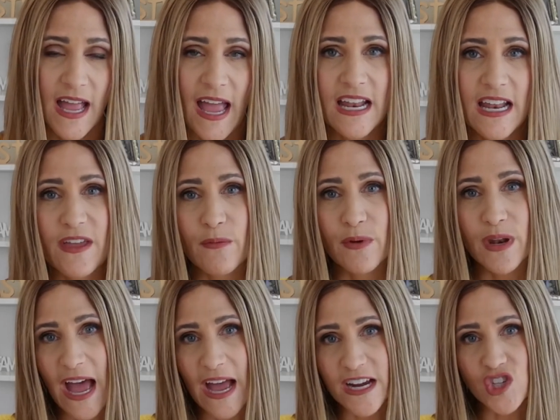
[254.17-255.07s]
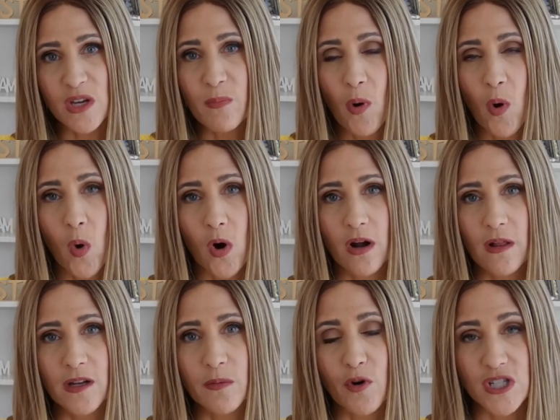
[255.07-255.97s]
And if they would actually pour a
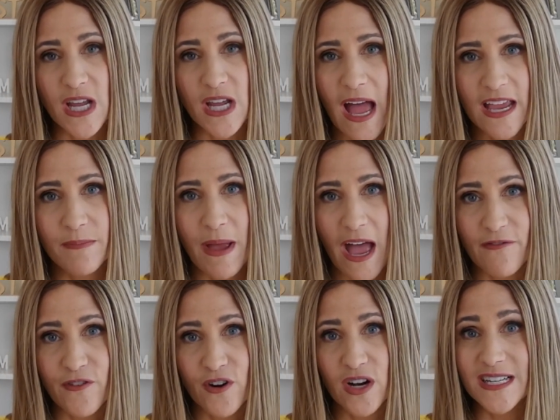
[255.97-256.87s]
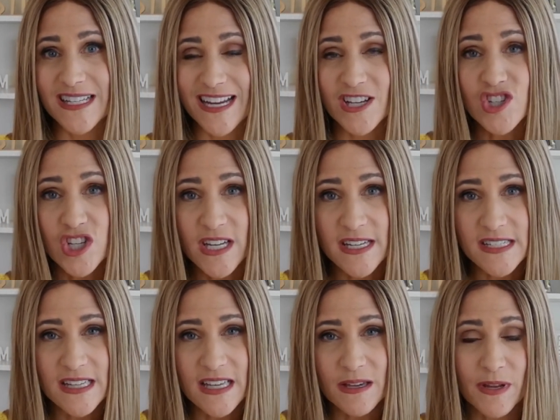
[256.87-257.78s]
little more time, effort, and attention
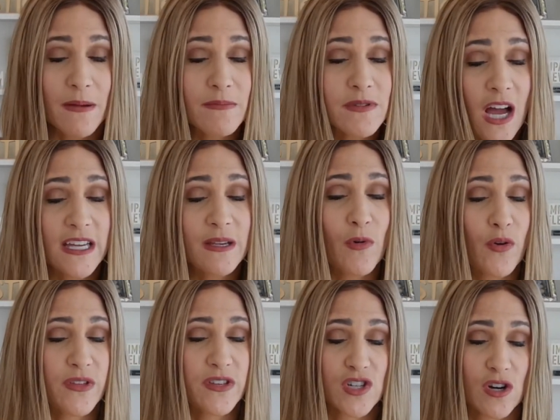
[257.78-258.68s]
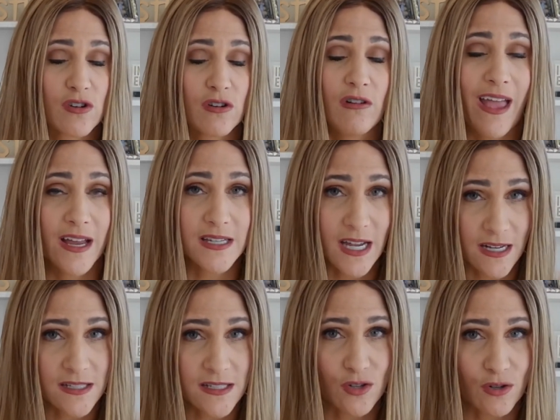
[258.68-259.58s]
into them, and I'm talking both internal and
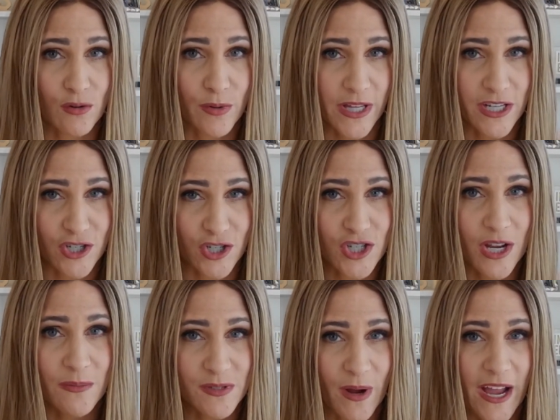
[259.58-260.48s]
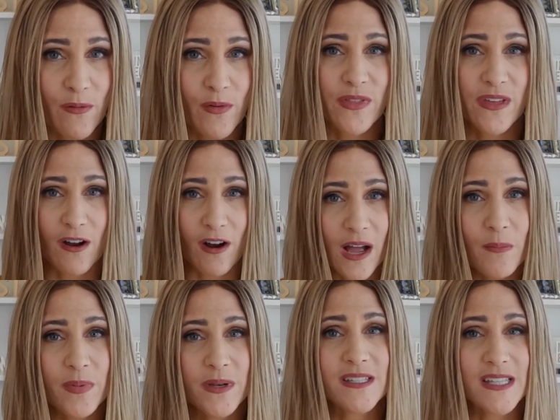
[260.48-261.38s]
external relationships, right? Within our
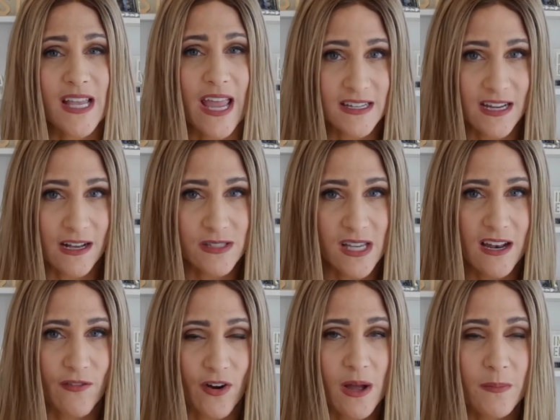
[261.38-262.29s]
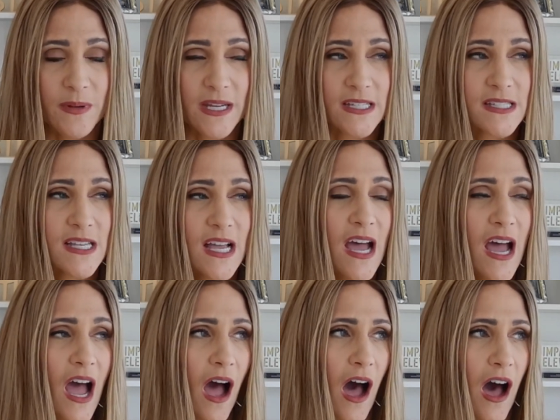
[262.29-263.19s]
companies and outside of our companies,
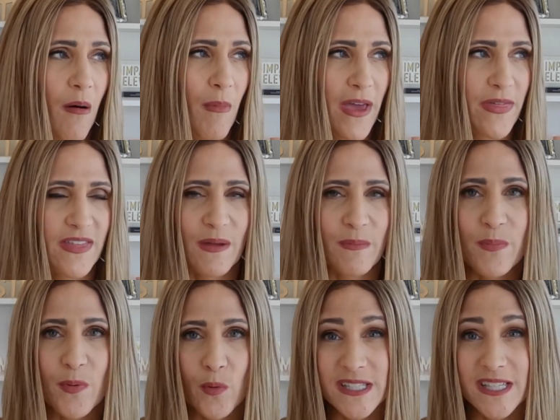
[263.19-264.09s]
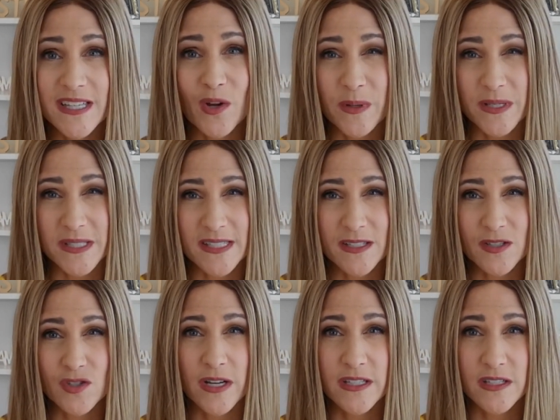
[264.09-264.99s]
I think that people would see their businesses
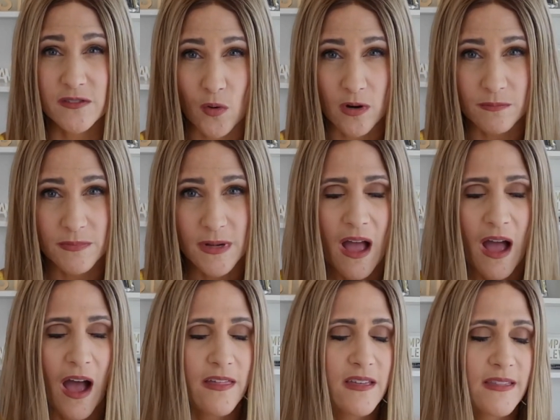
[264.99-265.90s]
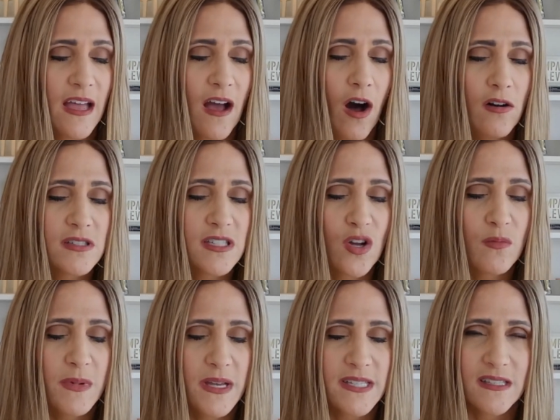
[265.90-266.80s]
transform. I think they also
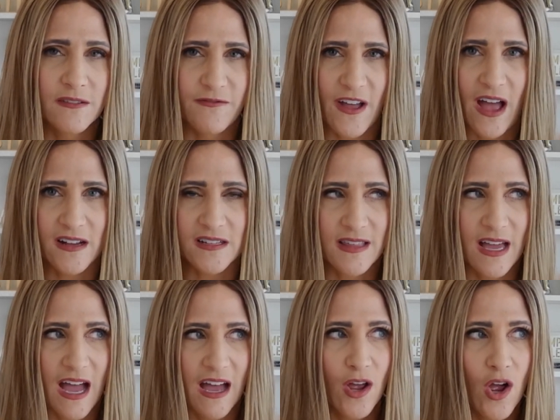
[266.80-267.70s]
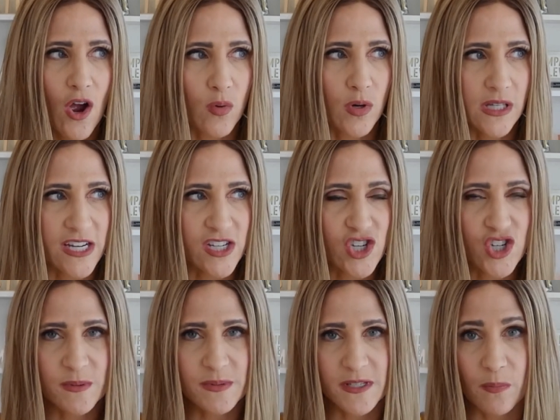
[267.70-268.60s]
miss the fact that
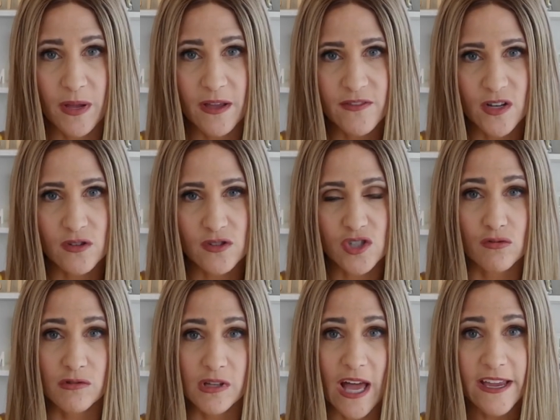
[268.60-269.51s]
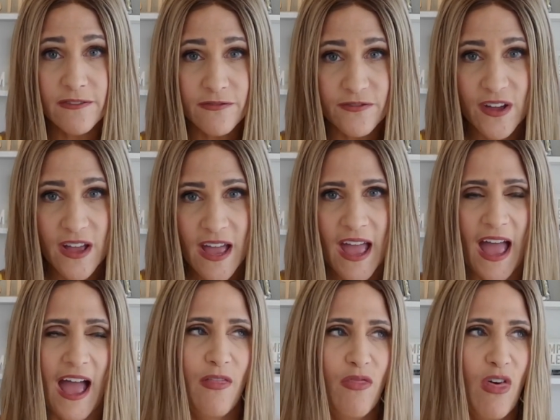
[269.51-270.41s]
relationships are pivotal to life,
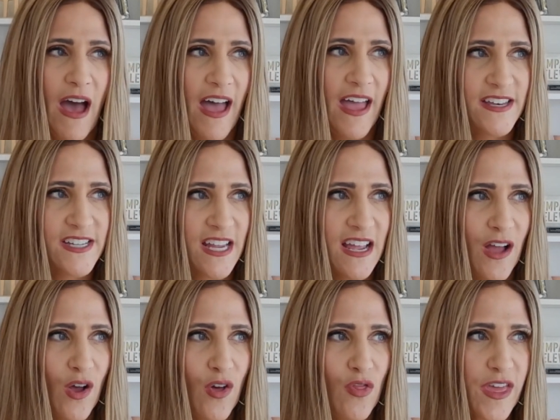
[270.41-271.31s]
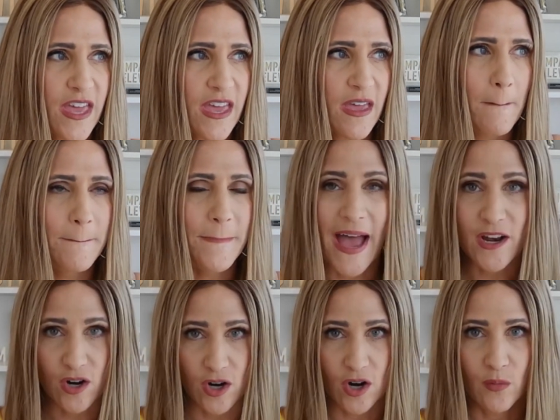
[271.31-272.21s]
and that the
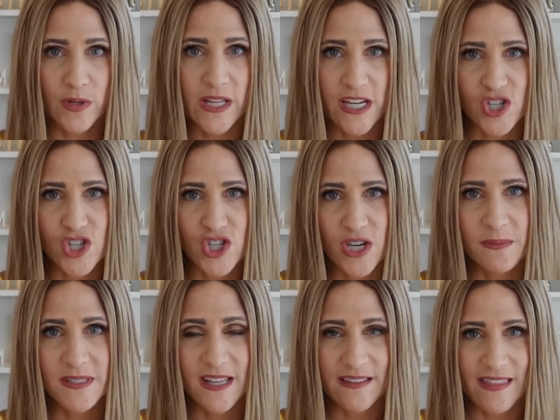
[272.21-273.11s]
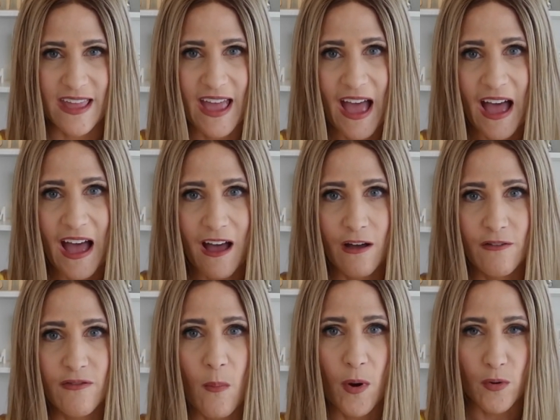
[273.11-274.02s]
better relationships that they
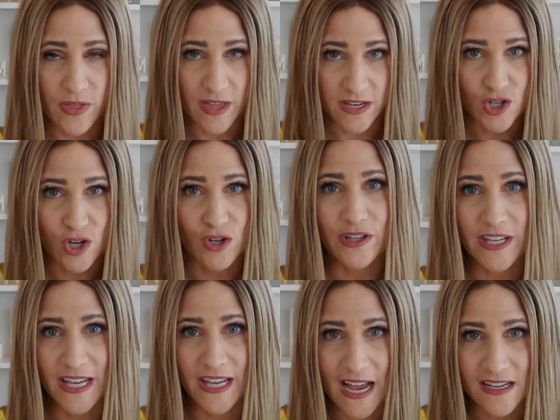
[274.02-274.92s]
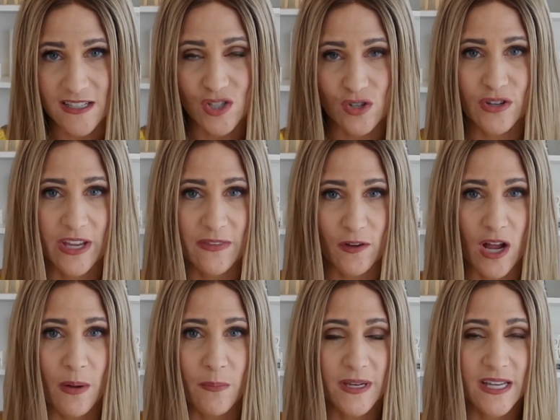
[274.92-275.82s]
have both internally and externally in their
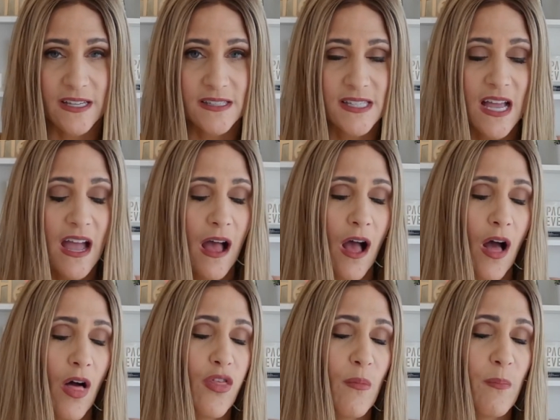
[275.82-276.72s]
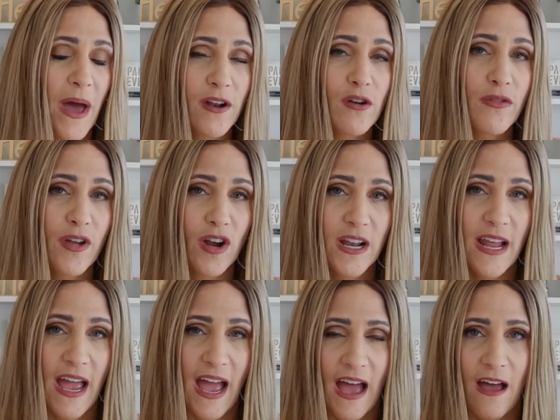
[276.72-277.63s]
companies, the better they're going to
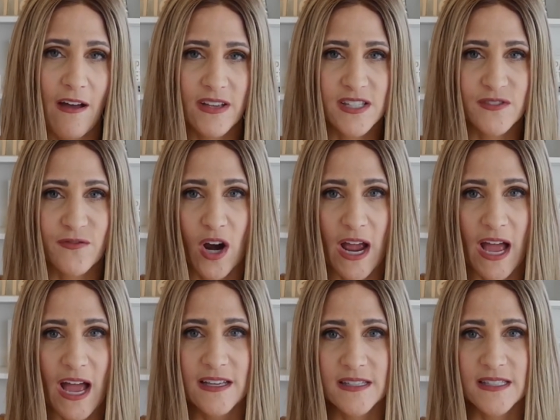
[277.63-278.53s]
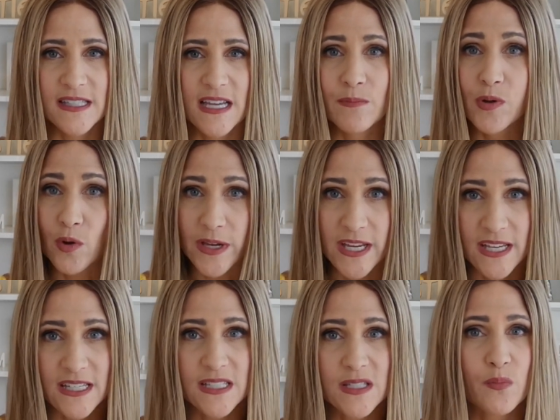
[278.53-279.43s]
have as far as
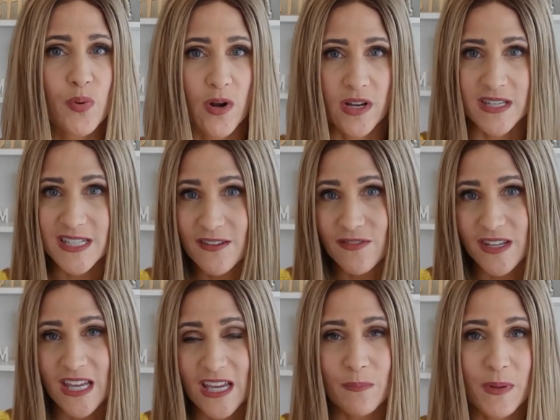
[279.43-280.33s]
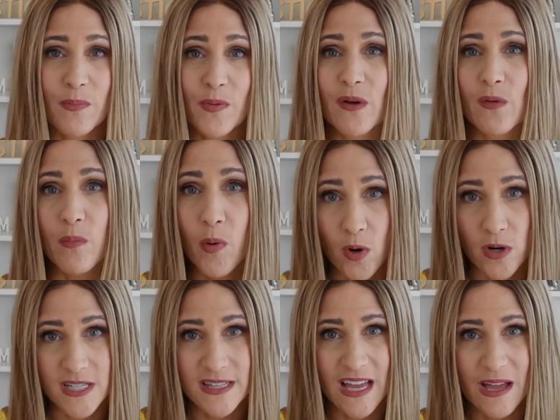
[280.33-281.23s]
employees, productivity, people that report
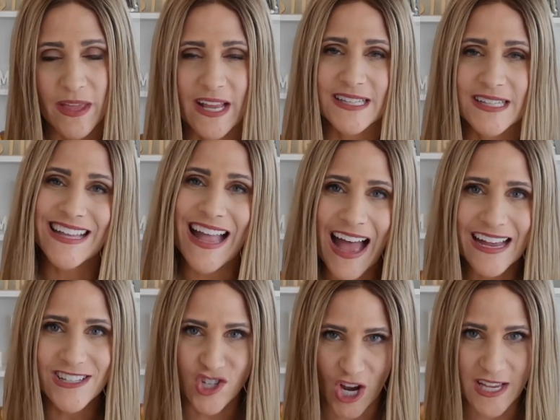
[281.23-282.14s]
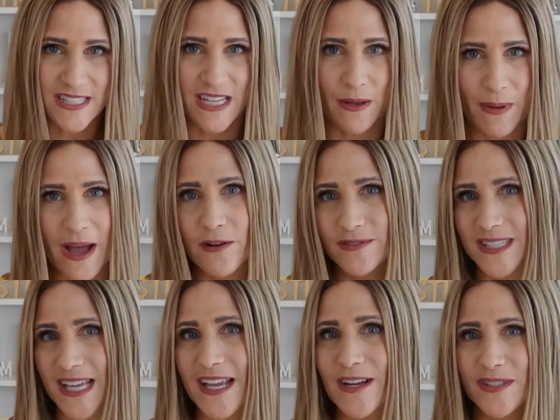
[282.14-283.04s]
to them. Like, it's not just about
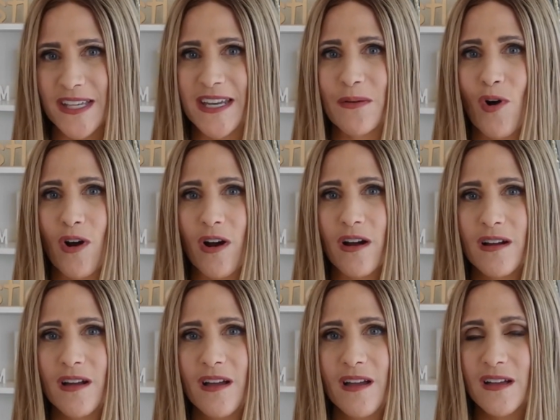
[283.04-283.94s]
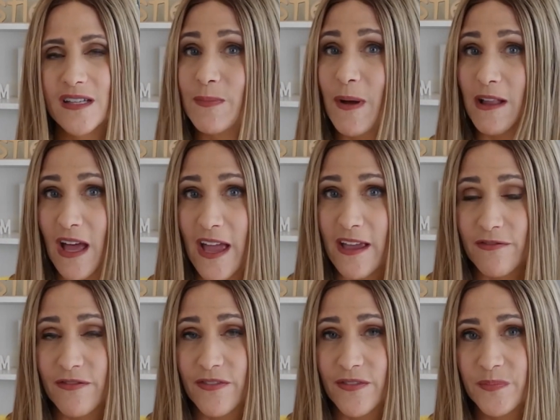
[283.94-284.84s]
sales anymore. It's about
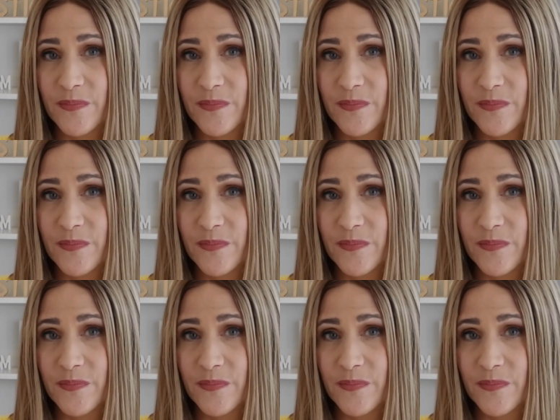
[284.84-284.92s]
life.